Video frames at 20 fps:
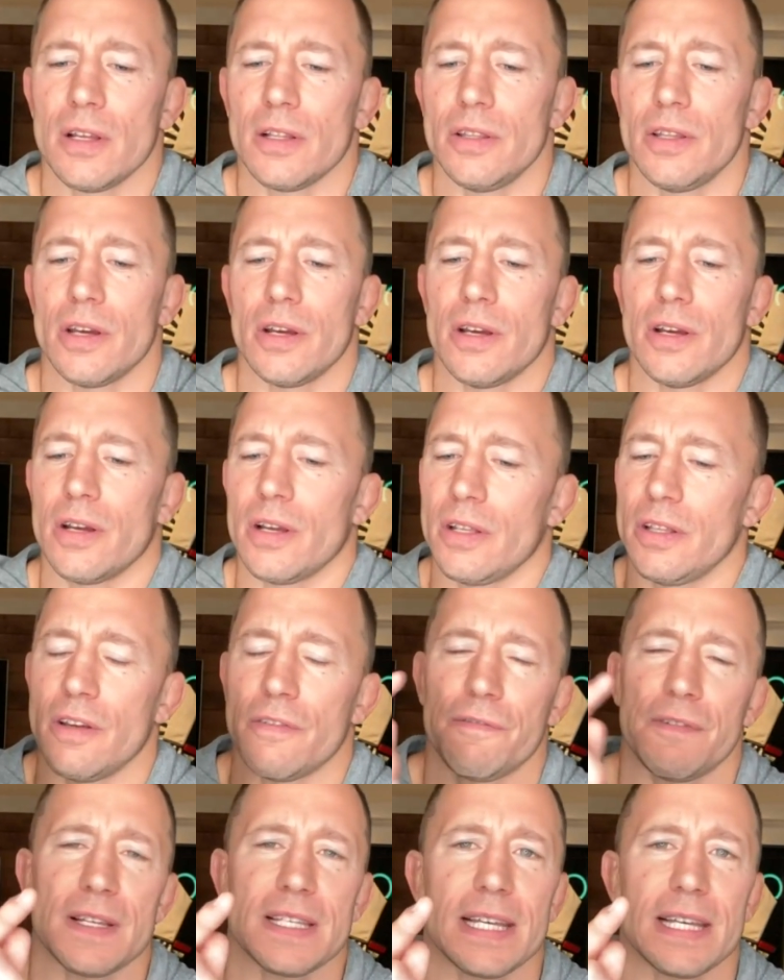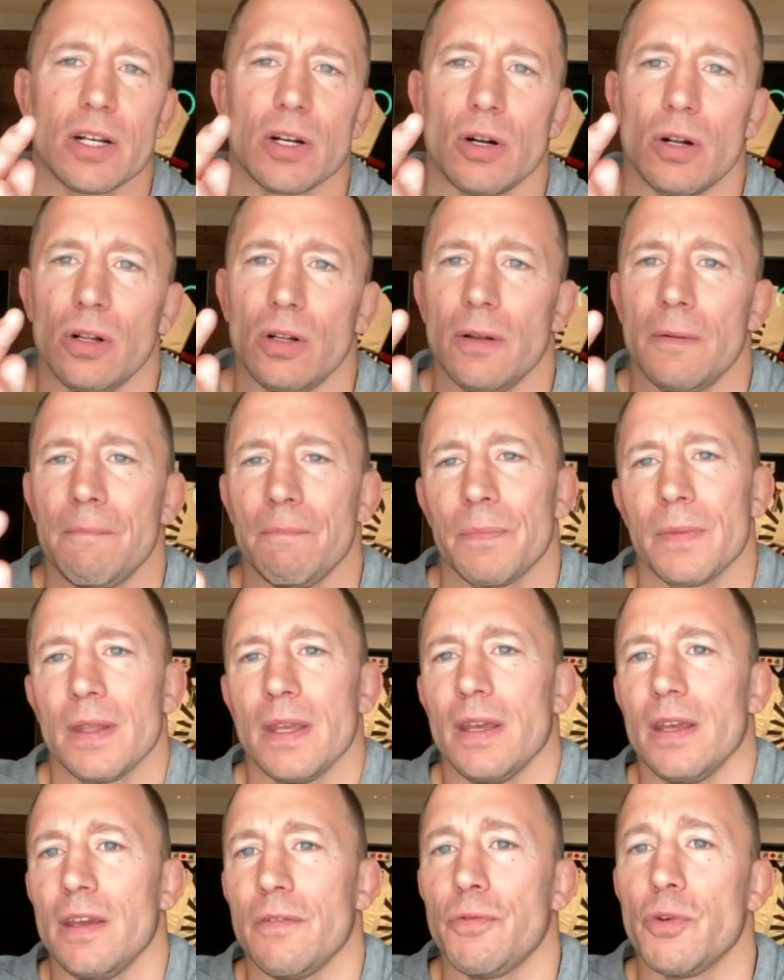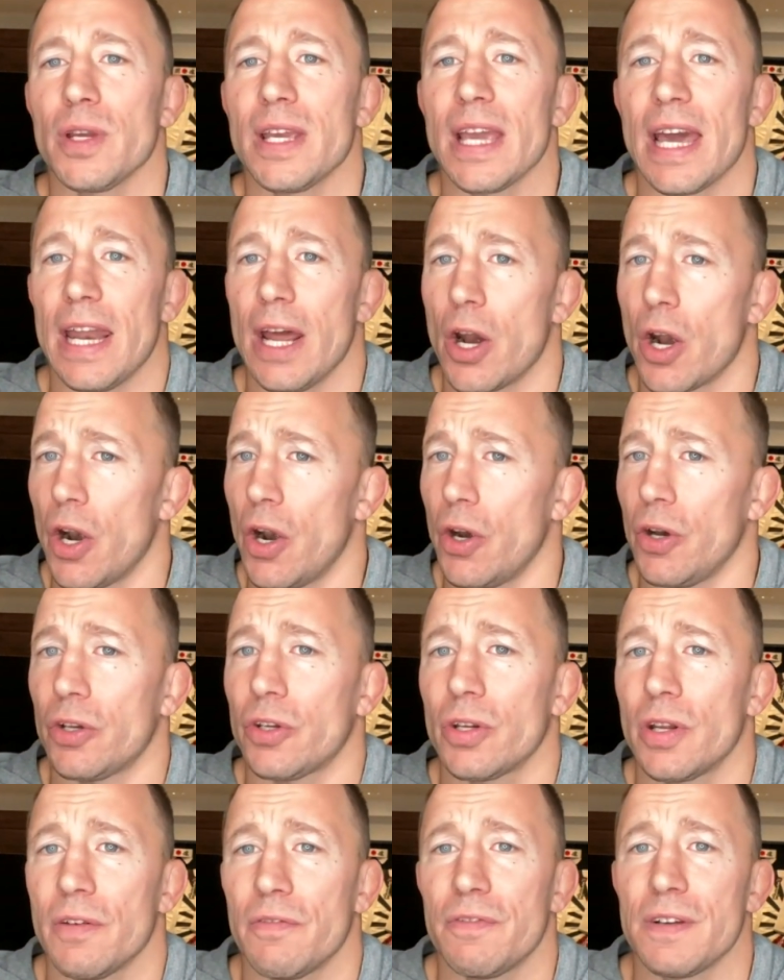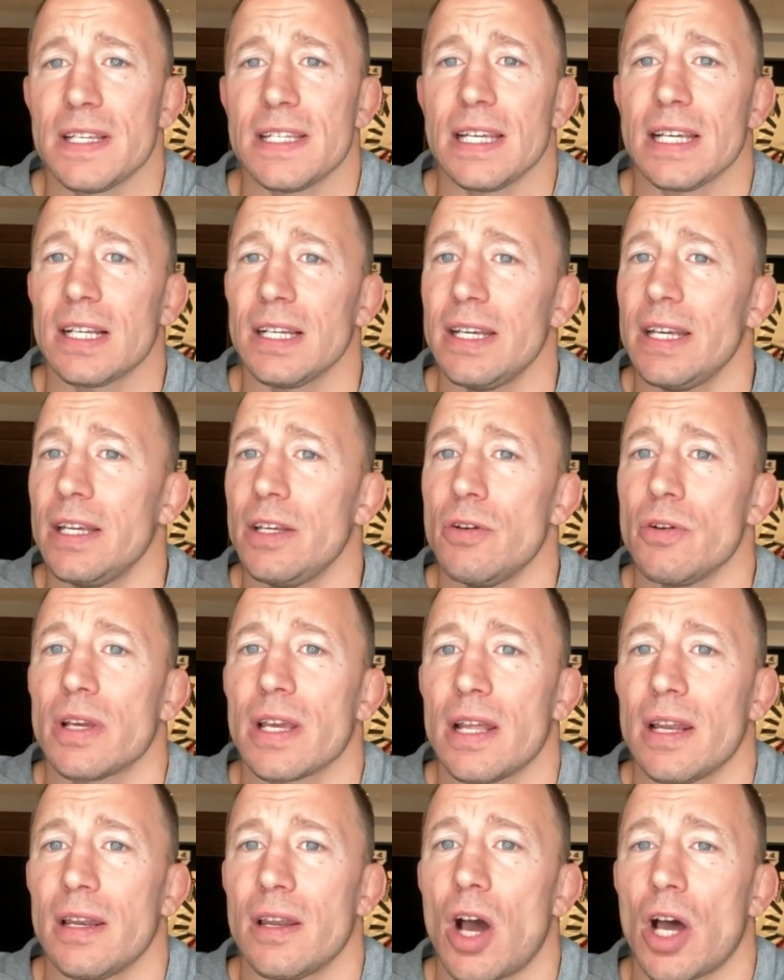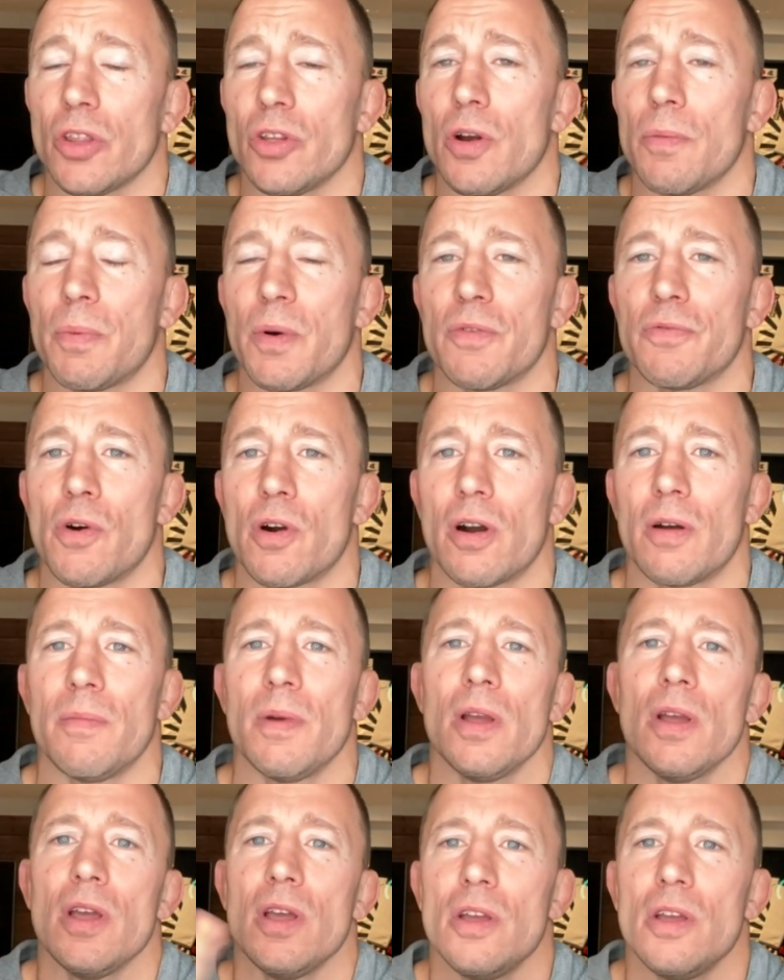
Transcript: the physical. If you get hurt physically, you can underperform.